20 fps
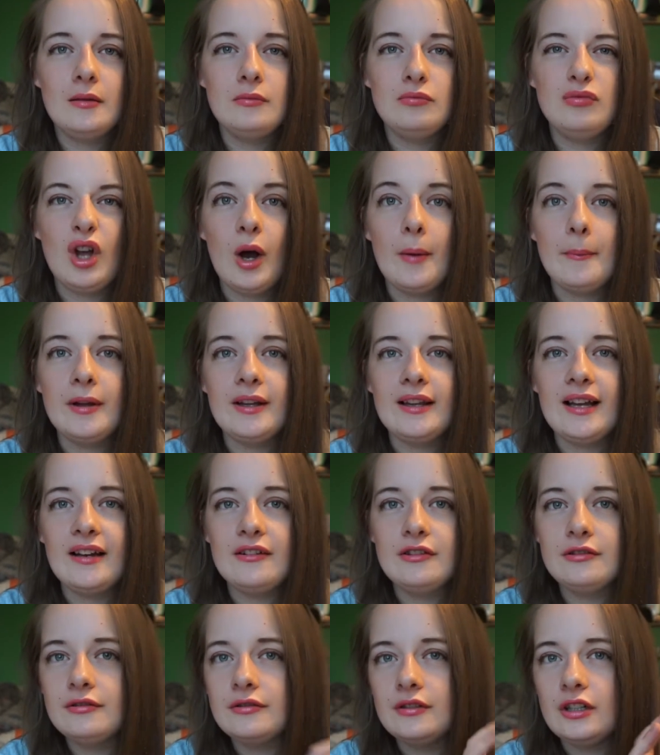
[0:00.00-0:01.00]
normal
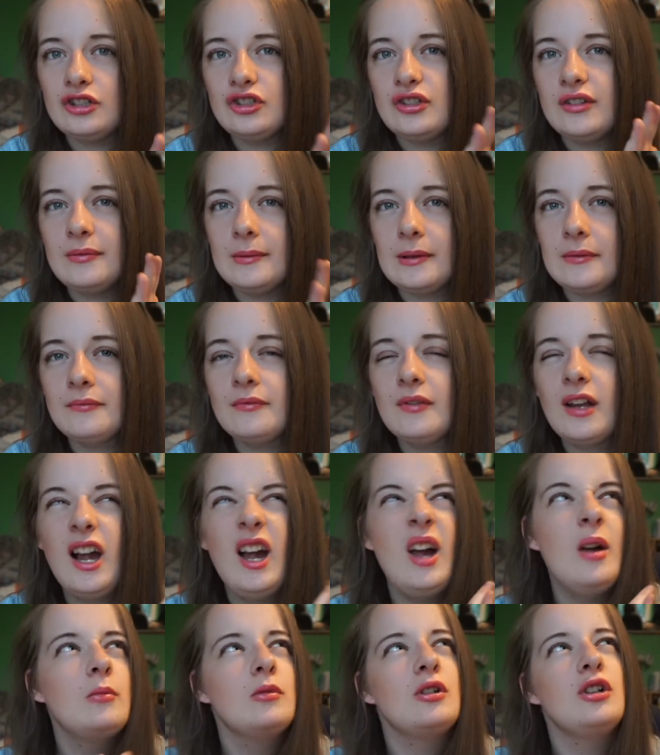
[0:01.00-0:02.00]
life achievement.
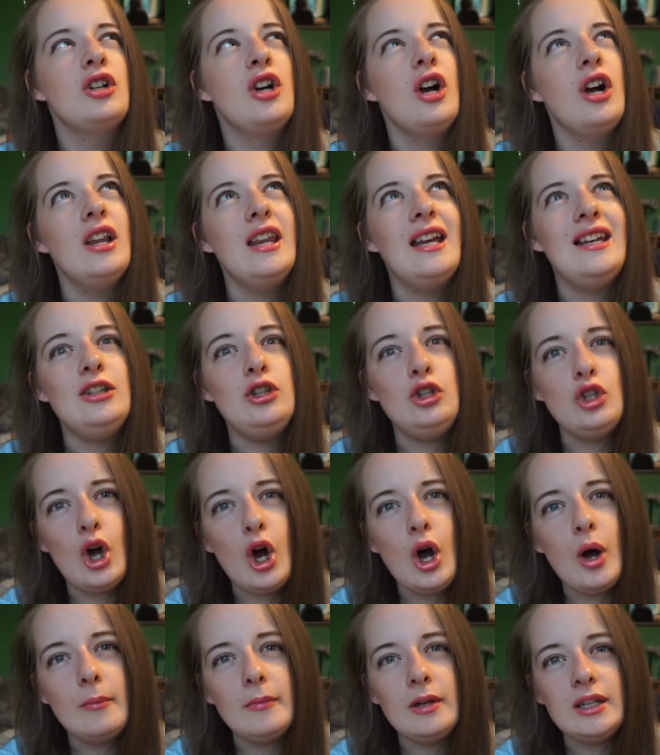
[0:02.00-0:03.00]
I'm gonna call it
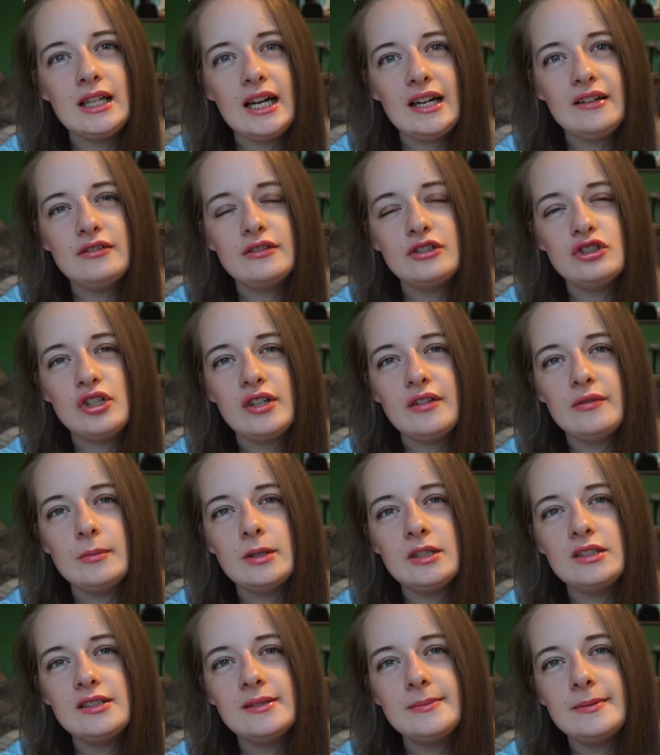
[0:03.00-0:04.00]
normal life
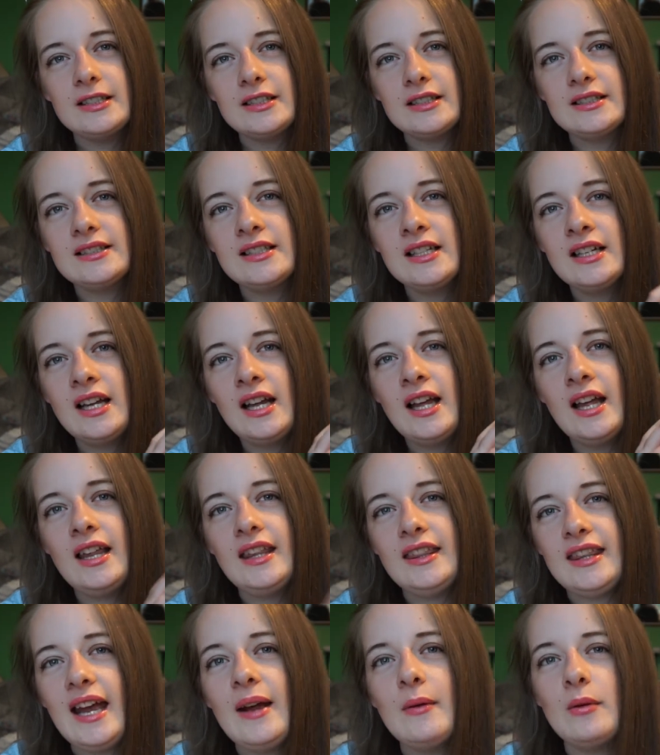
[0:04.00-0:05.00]
achievements because
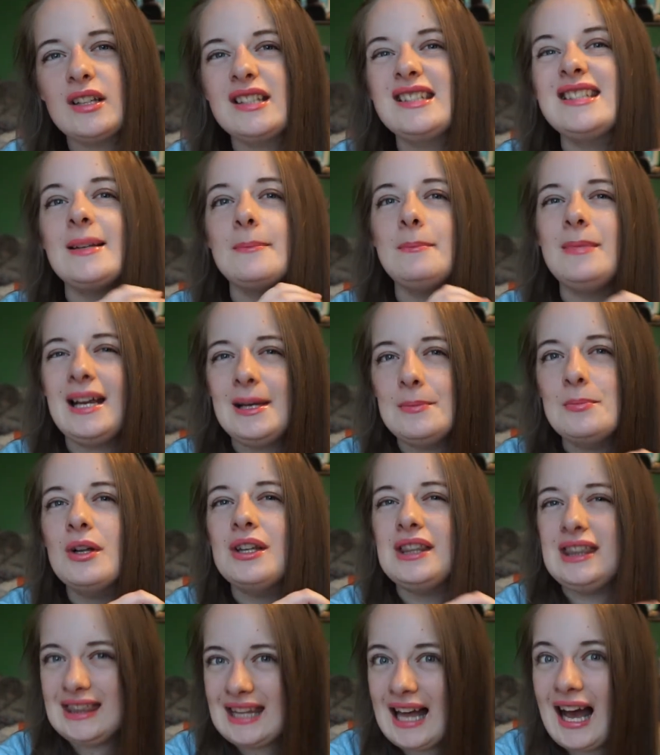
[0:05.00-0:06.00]
they're ones that
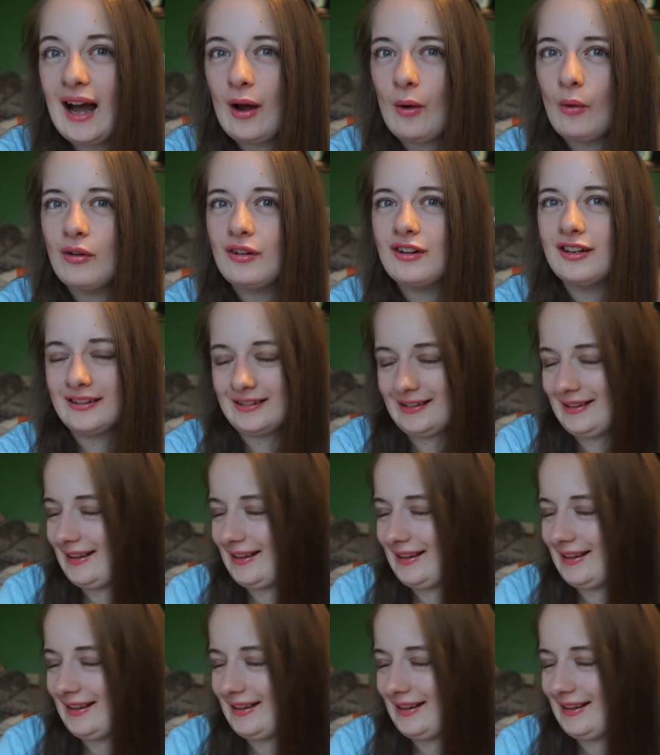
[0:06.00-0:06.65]
people now can